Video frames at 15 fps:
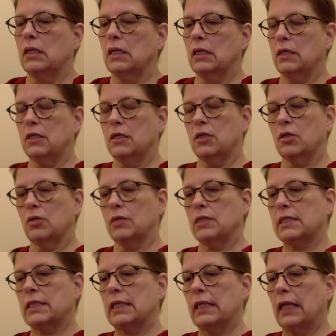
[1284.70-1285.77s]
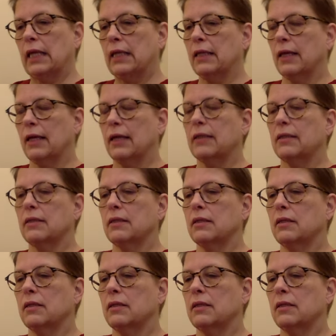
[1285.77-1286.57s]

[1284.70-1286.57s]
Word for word: Continuously like that.